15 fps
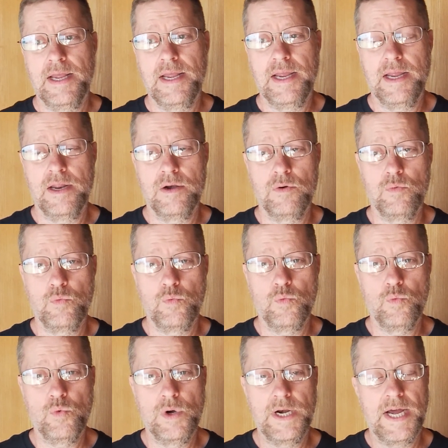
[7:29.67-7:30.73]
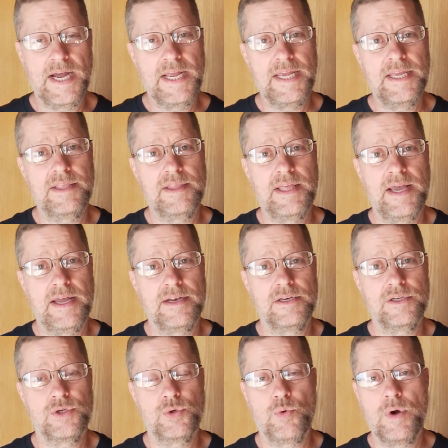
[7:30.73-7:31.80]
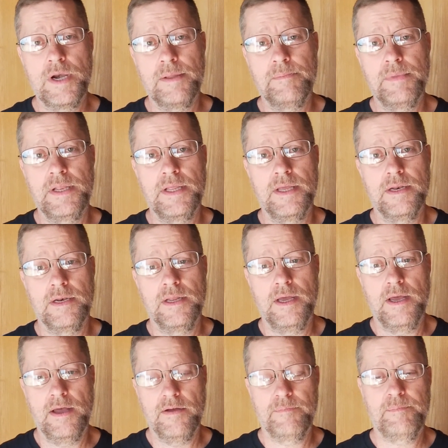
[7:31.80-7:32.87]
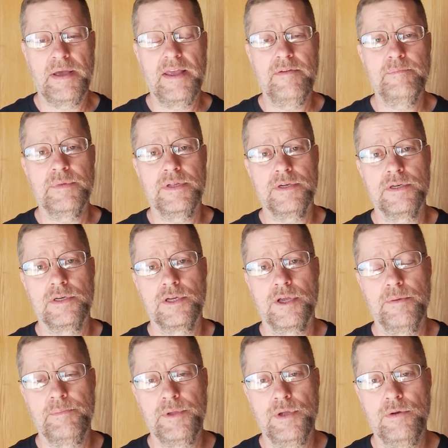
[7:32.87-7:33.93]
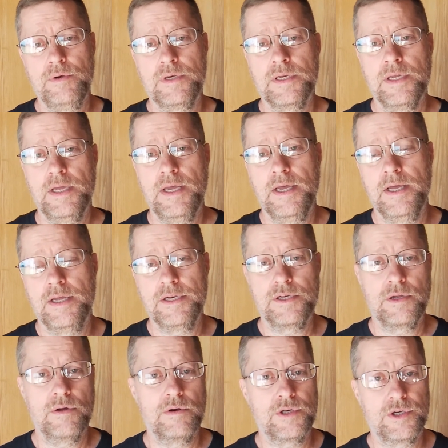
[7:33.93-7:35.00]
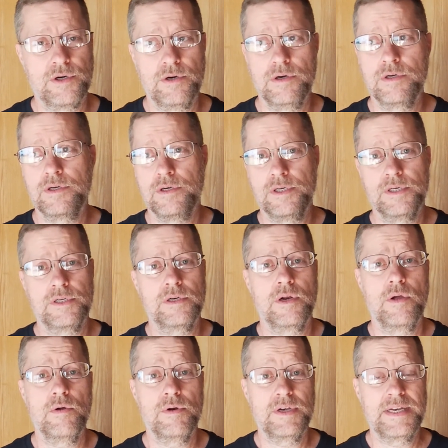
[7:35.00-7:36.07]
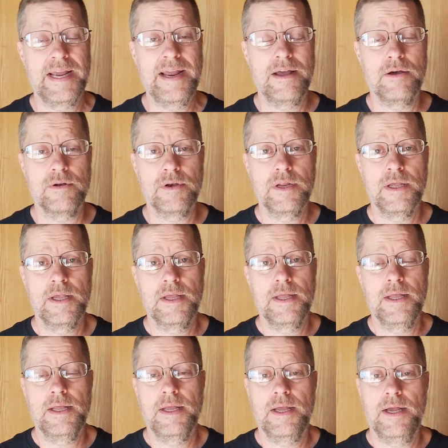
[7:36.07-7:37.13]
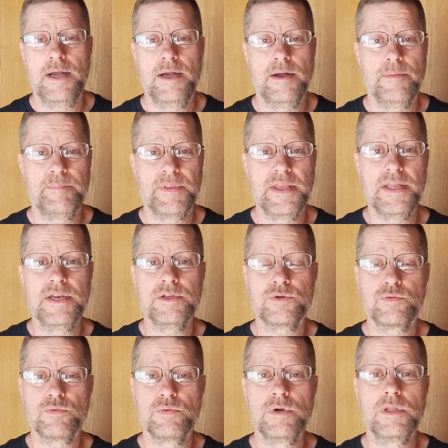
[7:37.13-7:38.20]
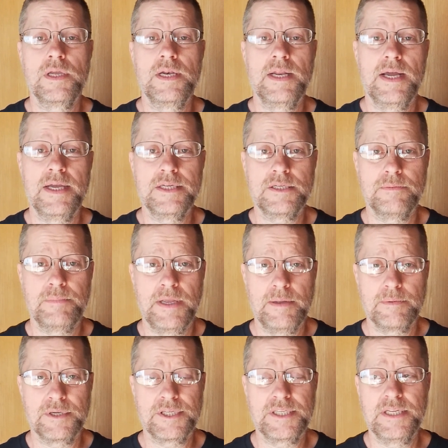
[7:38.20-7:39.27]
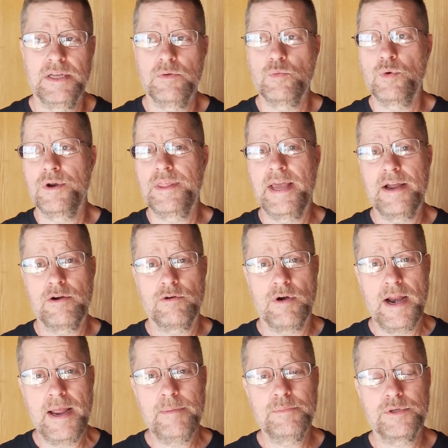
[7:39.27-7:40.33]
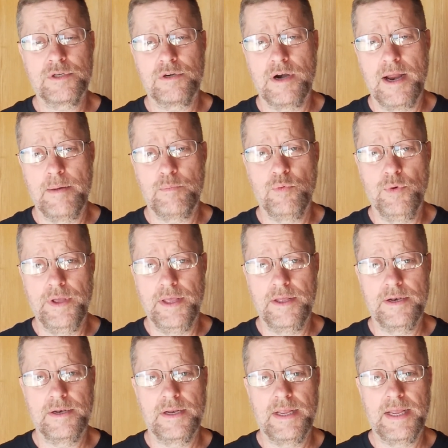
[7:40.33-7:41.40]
And when I hit that 20-minute pavement commute to go to church or just to go to town, it is really nice to be able to sit where that grab strap went